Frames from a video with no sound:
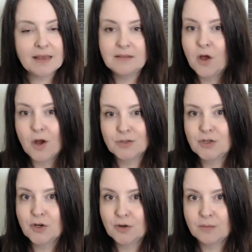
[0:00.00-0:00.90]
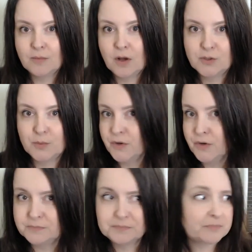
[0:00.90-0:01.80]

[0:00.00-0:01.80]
a long-term entrepreneur.